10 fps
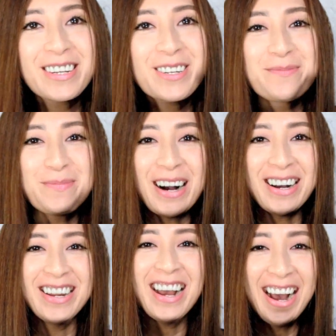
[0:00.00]

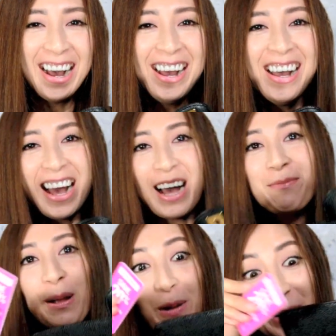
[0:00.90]
coupon. I
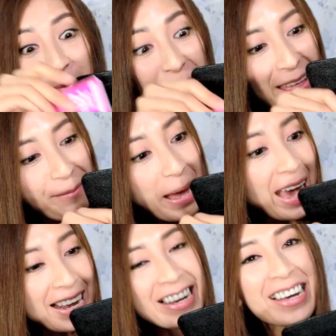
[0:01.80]
might want to put that
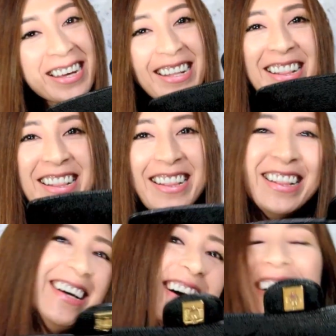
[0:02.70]
back.
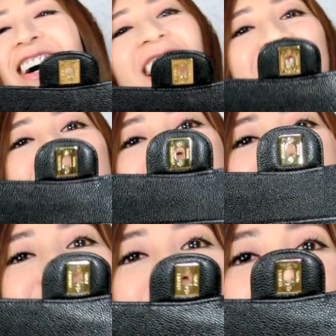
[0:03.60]
All right,
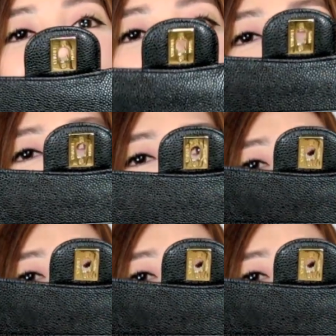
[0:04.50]
so that is